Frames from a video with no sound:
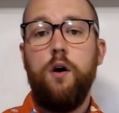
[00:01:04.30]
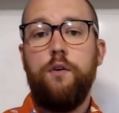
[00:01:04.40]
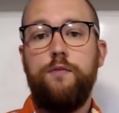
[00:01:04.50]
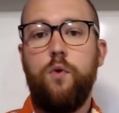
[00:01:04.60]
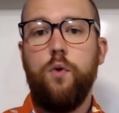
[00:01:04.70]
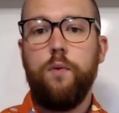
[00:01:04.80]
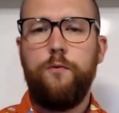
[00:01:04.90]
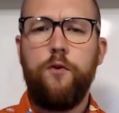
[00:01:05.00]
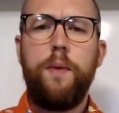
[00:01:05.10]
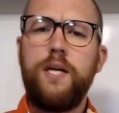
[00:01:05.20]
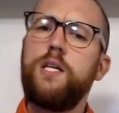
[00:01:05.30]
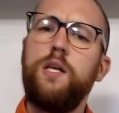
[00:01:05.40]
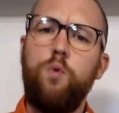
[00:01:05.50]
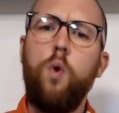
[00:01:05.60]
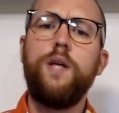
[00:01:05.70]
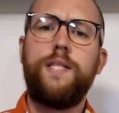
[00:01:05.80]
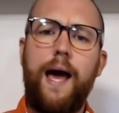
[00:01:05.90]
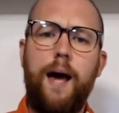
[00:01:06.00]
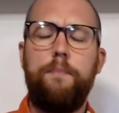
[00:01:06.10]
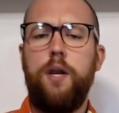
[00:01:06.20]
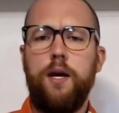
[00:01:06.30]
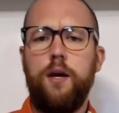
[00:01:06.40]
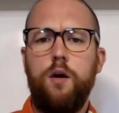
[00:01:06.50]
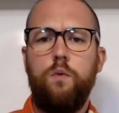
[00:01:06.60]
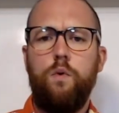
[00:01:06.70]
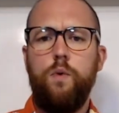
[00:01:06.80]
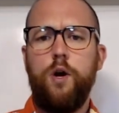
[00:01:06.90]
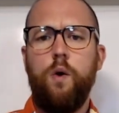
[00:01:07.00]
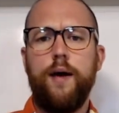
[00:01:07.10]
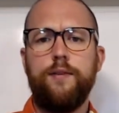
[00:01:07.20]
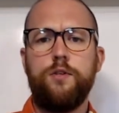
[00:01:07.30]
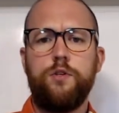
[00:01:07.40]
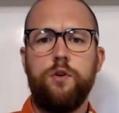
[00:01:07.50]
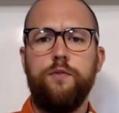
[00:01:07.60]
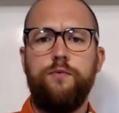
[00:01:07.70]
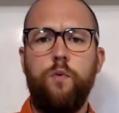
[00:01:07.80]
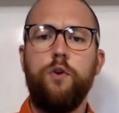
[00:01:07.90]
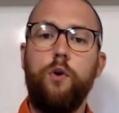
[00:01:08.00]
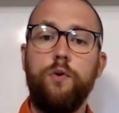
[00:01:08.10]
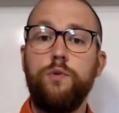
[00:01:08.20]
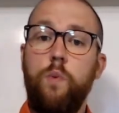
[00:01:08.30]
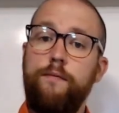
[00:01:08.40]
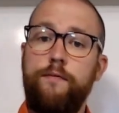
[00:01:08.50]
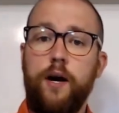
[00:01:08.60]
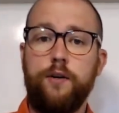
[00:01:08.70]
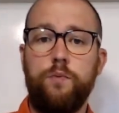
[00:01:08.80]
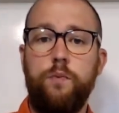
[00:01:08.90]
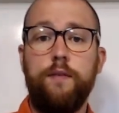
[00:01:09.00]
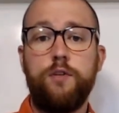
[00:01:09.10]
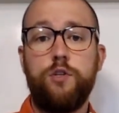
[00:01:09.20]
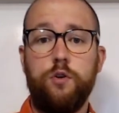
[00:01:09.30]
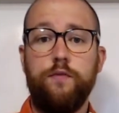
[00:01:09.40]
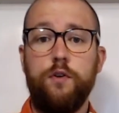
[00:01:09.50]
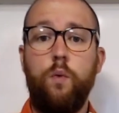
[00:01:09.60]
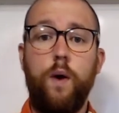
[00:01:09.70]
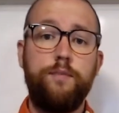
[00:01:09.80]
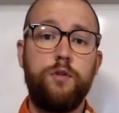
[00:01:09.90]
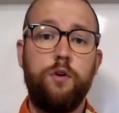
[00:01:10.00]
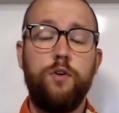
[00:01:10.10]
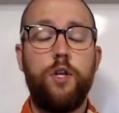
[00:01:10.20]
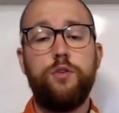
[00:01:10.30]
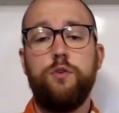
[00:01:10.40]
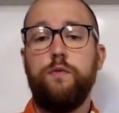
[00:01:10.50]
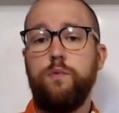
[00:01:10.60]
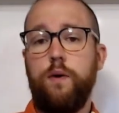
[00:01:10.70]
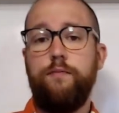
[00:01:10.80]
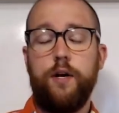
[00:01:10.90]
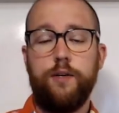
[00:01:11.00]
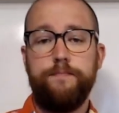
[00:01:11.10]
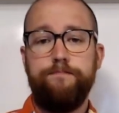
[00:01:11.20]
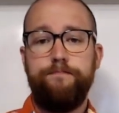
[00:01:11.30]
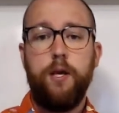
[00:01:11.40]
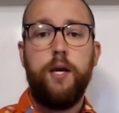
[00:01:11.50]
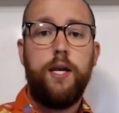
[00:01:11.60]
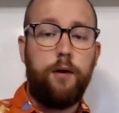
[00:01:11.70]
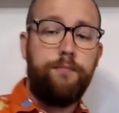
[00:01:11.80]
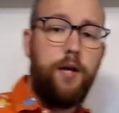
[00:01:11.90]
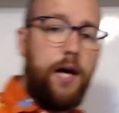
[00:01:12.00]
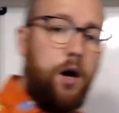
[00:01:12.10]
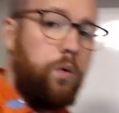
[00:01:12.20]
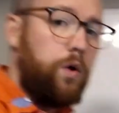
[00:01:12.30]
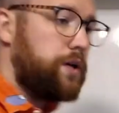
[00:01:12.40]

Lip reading: for basically what's happening when we go ahead and serve what are known as web files. When we have a server, a web server that serves web files. Now, how it works